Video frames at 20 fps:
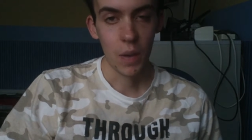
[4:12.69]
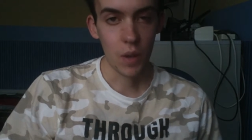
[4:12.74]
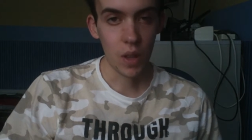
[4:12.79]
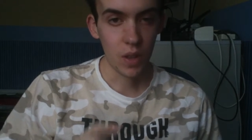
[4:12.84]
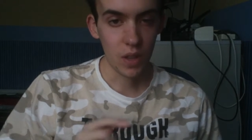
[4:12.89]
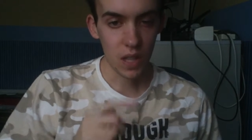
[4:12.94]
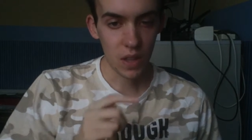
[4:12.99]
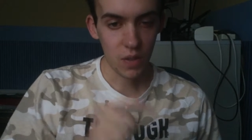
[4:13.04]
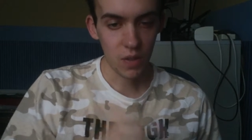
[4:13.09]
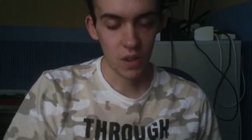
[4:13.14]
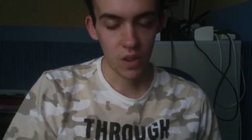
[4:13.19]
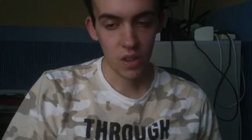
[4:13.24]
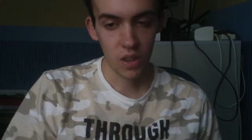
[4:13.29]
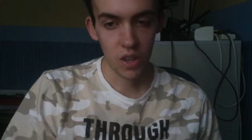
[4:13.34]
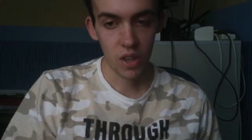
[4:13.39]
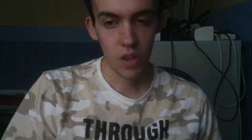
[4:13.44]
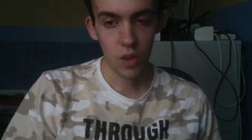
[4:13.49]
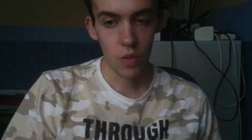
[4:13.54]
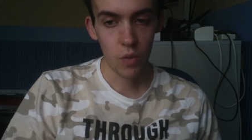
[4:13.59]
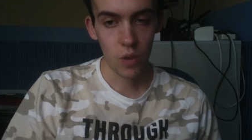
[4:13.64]
when I was at the front of
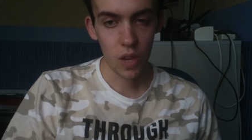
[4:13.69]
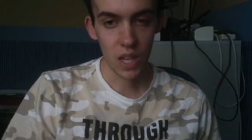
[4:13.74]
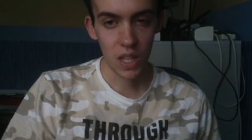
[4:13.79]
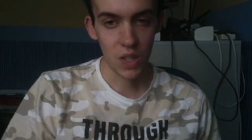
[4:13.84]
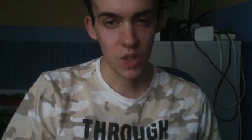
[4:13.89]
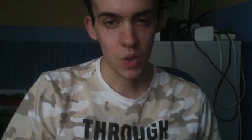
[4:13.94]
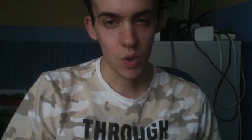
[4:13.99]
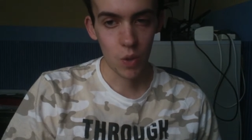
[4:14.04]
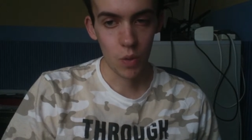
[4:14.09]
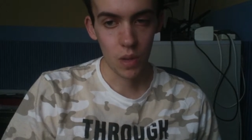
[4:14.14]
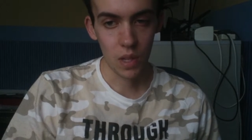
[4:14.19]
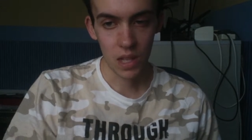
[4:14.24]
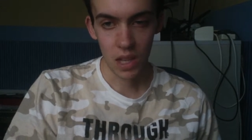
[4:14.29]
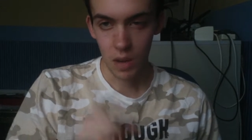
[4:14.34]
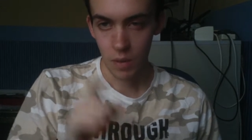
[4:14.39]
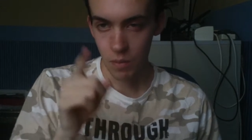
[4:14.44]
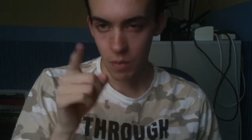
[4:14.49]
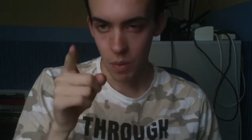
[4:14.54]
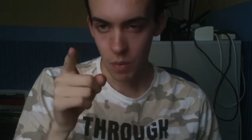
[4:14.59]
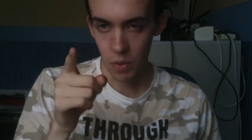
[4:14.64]
the queue, Riyadh saw me and said,
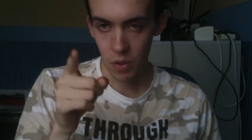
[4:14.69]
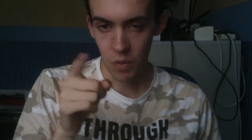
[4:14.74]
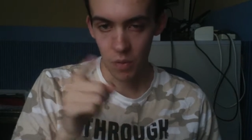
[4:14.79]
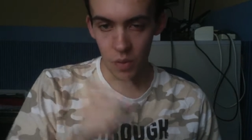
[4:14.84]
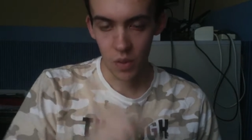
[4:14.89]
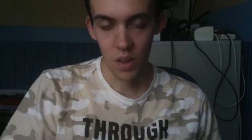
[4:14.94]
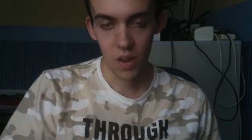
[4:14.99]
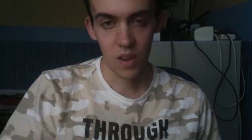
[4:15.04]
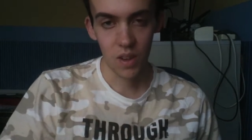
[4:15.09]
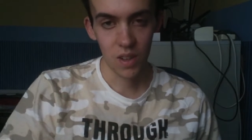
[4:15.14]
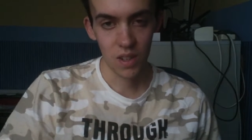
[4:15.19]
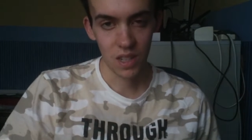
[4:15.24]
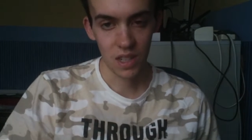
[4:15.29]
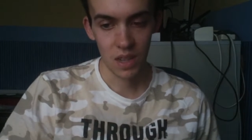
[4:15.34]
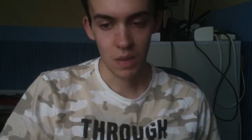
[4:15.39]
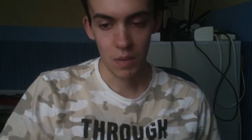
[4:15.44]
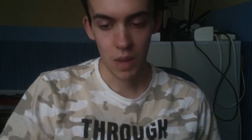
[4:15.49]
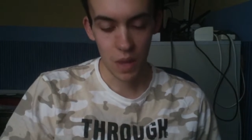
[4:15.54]
I remember you from last year.